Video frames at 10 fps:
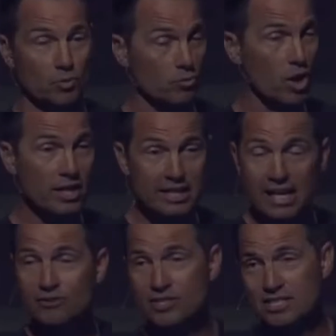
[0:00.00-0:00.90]
rotted
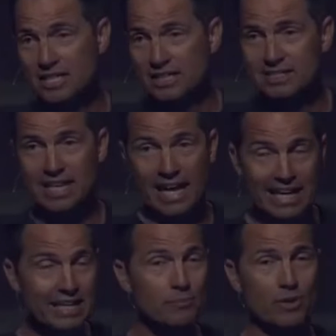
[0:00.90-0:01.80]
out seats,
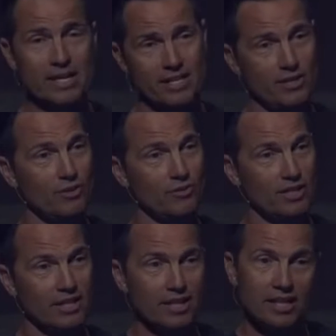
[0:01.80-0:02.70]
AM radio,
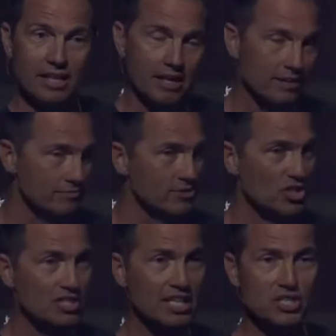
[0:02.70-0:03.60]

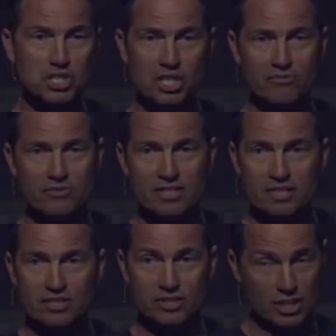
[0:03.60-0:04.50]
stick shift.
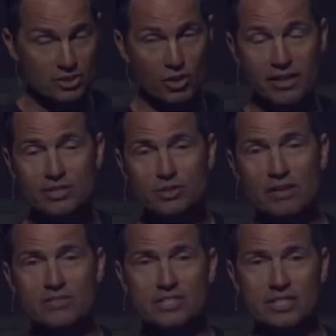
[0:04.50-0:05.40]
Didn't know how to
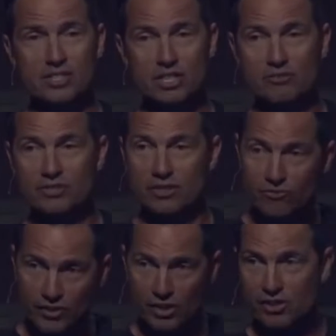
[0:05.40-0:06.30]
drive a stick shift.
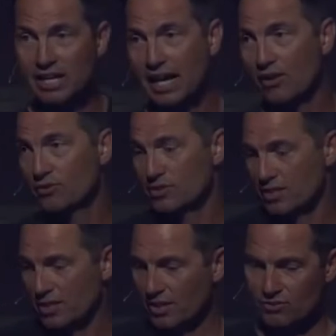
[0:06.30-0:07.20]
Figured it out,
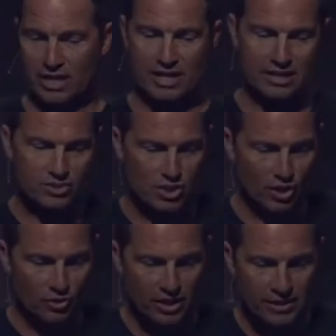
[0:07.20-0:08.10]
right? And
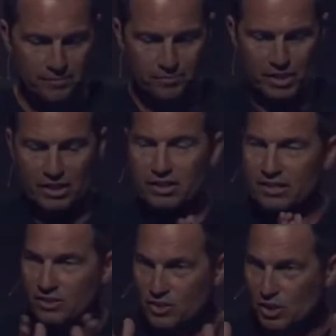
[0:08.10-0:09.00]
so
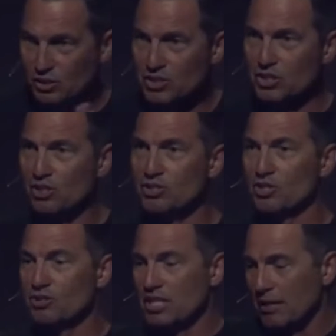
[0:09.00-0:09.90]
there's there's
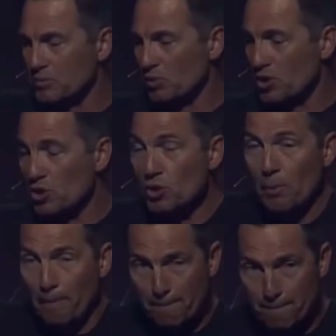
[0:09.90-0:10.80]
those times where
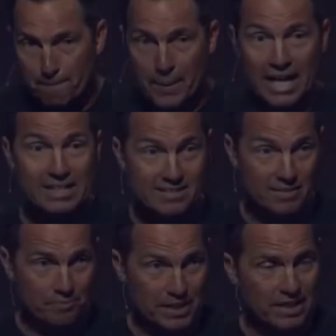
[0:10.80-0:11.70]
you buy
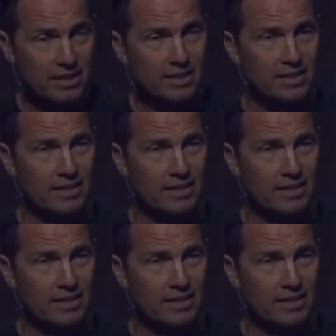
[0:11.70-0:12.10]
something,